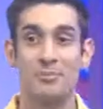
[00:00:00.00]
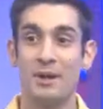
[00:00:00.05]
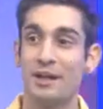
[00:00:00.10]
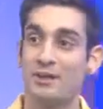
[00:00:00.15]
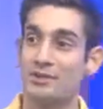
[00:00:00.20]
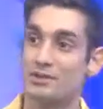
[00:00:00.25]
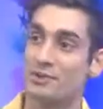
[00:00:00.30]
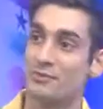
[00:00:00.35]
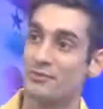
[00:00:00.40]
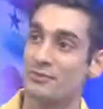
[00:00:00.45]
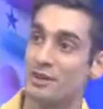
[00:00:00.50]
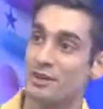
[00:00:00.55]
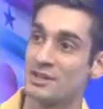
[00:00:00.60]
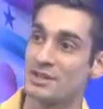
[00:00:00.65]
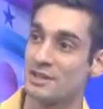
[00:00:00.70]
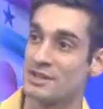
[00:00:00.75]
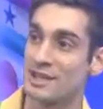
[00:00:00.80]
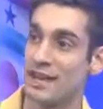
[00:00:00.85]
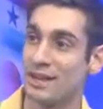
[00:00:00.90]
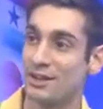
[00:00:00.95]
Belgium
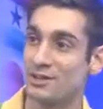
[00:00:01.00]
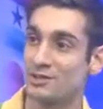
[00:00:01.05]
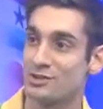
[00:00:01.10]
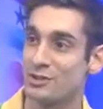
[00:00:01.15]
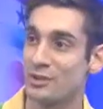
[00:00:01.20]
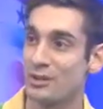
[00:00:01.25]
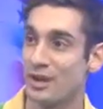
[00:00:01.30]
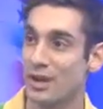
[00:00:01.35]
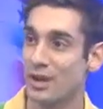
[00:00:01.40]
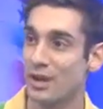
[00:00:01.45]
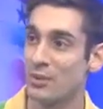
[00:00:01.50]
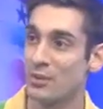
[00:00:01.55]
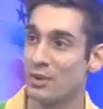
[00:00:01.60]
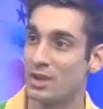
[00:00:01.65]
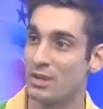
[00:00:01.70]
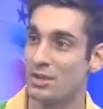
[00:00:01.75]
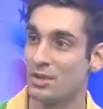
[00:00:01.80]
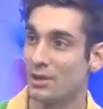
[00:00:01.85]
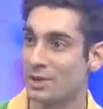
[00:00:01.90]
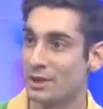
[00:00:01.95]
versus Algeria.
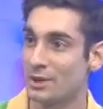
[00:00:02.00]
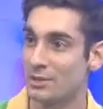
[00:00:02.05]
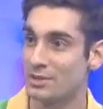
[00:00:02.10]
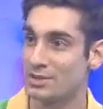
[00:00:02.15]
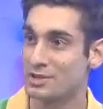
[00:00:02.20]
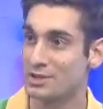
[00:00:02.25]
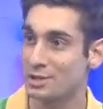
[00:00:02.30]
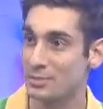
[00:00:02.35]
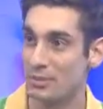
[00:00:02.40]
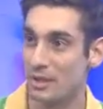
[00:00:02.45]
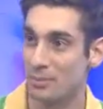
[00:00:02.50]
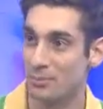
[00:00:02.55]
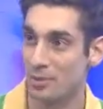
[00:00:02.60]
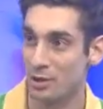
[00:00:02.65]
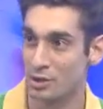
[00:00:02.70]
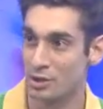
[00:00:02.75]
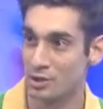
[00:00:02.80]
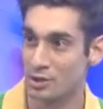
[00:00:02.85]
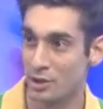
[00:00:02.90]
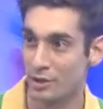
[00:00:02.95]
We thought it was going to be a
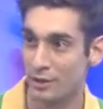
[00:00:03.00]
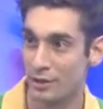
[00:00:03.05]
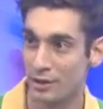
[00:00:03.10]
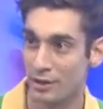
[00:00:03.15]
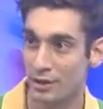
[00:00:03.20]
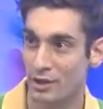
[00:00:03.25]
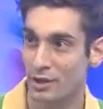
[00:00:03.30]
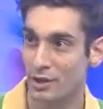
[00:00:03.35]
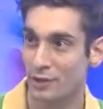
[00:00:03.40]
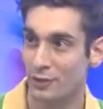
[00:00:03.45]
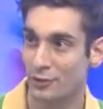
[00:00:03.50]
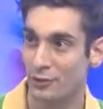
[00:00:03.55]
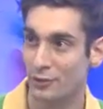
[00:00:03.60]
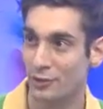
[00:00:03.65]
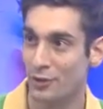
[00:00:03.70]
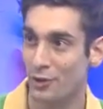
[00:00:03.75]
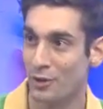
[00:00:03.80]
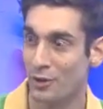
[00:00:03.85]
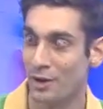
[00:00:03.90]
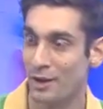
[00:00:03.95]
pushover
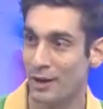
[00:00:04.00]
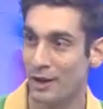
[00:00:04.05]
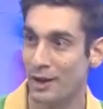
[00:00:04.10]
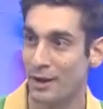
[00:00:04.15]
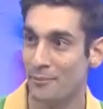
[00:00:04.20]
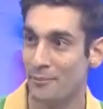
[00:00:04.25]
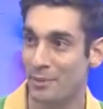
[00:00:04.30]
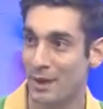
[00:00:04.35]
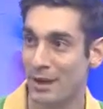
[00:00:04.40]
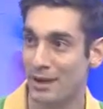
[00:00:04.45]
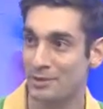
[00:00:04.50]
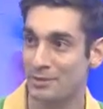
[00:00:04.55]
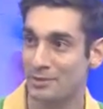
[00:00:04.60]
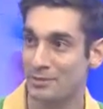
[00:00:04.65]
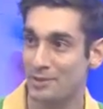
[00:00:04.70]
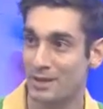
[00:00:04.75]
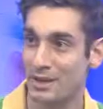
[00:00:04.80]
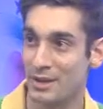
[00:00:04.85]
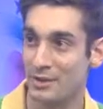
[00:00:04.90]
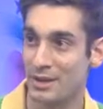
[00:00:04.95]
for
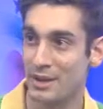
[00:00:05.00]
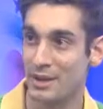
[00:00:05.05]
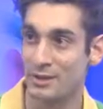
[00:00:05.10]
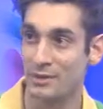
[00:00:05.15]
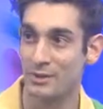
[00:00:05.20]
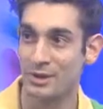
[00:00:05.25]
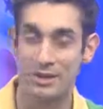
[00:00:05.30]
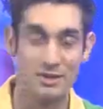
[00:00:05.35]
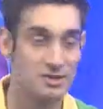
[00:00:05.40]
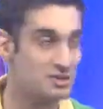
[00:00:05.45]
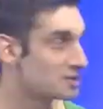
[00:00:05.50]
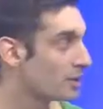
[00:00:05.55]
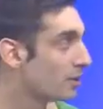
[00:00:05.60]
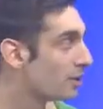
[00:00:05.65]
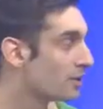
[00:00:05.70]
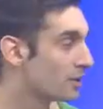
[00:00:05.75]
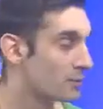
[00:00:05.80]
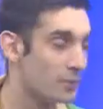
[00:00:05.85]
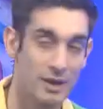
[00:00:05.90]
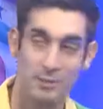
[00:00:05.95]
Belgium, that they were going to
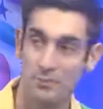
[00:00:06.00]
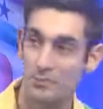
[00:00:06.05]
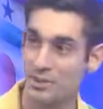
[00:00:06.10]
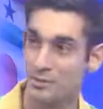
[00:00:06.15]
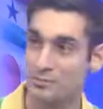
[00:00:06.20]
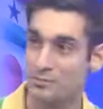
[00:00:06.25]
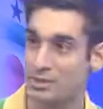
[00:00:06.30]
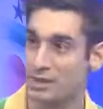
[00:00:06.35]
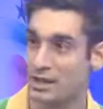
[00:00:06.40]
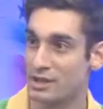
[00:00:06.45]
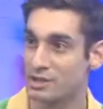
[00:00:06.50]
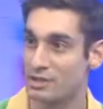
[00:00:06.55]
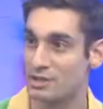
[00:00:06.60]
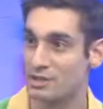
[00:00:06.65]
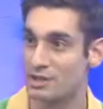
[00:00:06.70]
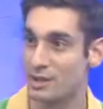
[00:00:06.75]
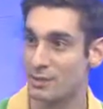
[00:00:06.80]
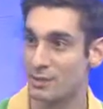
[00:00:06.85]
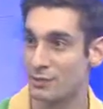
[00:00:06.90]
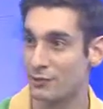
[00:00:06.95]
dominate. We had some
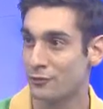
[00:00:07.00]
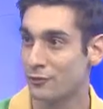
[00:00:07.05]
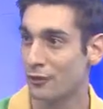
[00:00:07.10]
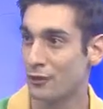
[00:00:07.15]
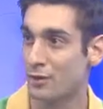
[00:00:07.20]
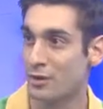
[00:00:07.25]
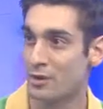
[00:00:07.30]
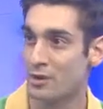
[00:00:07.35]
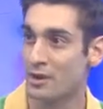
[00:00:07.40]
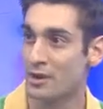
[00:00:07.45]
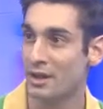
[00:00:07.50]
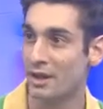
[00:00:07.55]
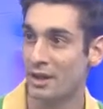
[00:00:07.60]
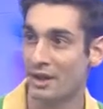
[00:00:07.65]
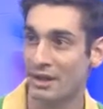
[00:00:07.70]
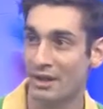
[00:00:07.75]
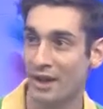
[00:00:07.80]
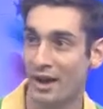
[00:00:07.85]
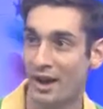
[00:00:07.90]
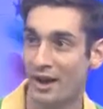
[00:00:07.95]
predictions that were
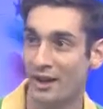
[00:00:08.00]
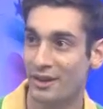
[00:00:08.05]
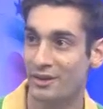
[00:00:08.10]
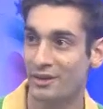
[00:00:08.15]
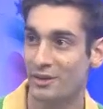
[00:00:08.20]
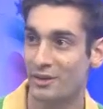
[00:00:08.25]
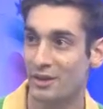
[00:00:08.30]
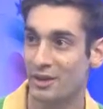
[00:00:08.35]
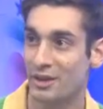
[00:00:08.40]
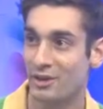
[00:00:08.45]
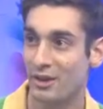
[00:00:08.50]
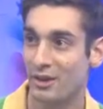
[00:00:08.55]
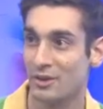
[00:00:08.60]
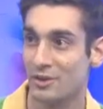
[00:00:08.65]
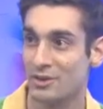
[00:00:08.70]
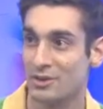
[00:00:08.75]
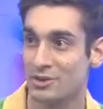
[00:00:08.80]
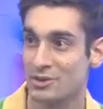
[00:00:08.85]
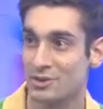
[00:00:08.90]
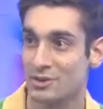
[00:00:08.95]
4-0 and higher going
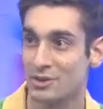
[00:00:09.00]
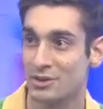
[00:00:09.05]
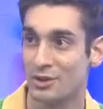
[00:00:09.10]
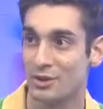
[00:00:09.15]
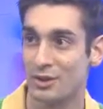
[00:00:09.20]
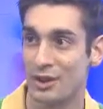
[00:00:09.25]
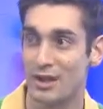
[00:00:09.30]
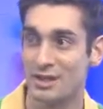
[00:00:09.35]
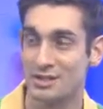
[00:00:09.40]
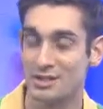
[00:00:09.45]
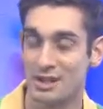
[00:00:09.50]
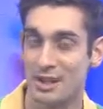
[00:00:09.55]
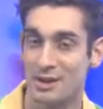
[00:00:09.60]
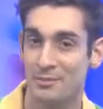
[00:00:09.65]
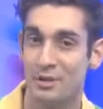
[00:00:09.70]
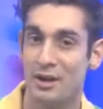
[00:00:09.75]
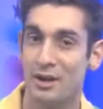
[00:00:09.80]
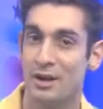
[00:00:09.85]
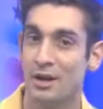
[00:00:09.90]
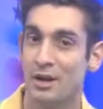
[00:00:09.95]
around in the studio last time.